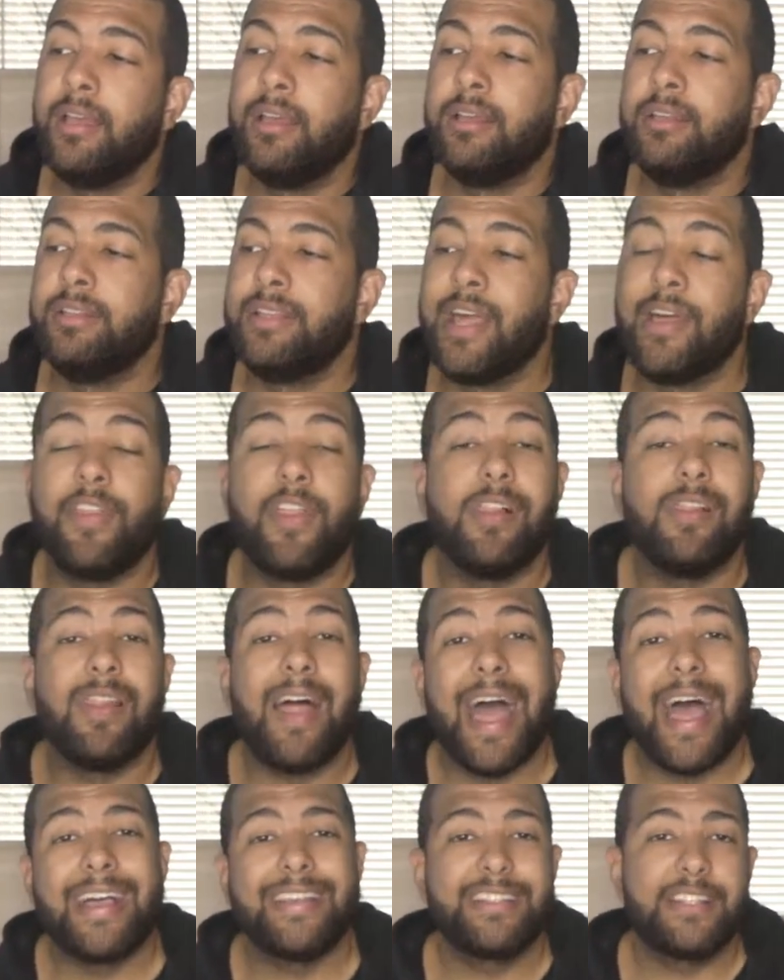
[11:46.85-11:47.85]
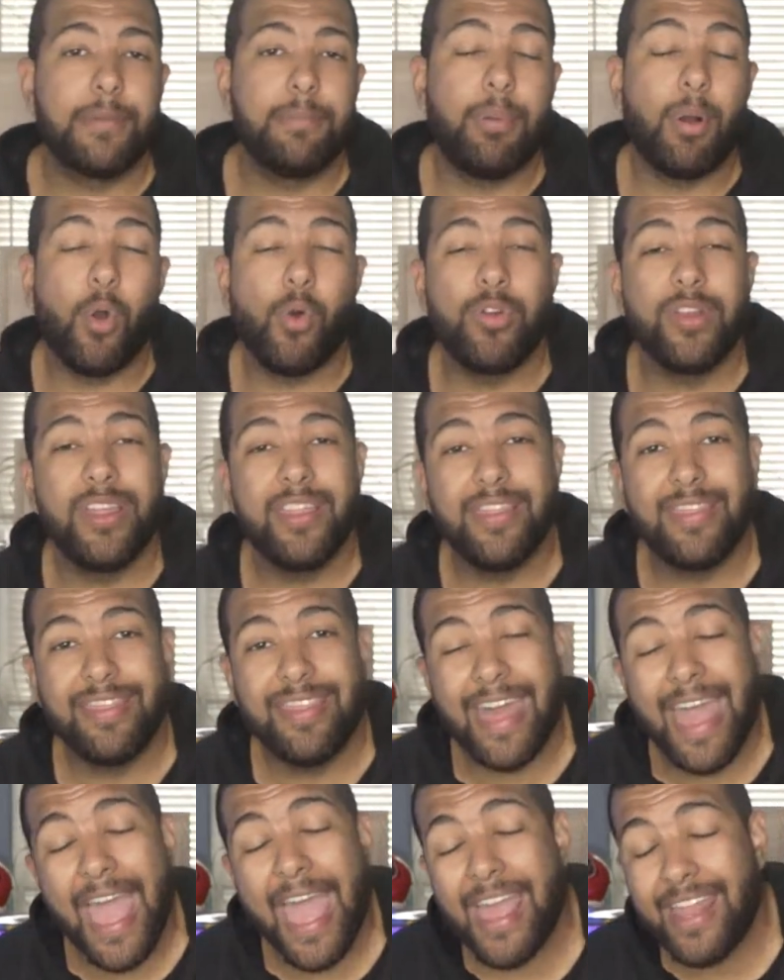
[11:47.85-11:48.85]
Now, the last opponent
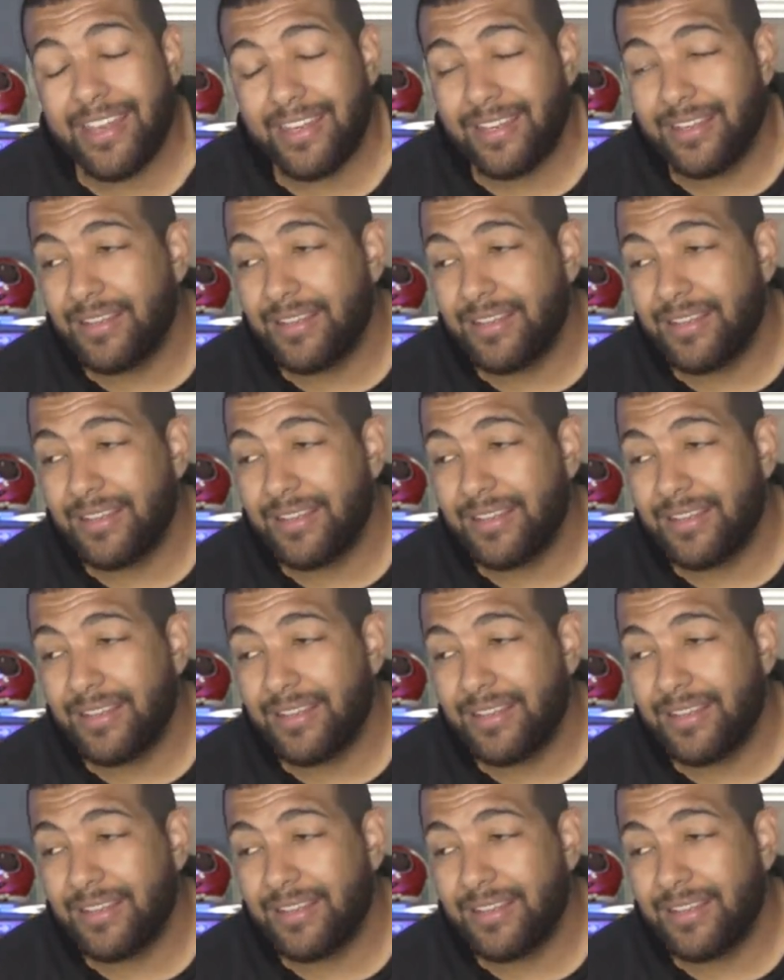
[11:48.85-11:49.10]
that